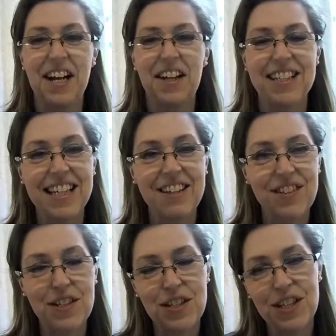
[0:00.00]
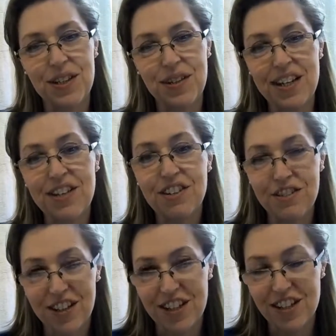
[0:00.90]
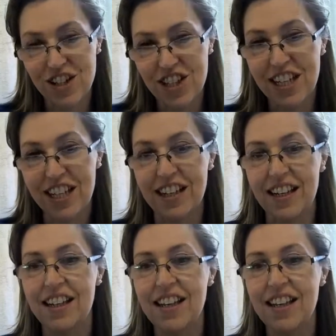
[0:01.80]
that are given to you in your first year.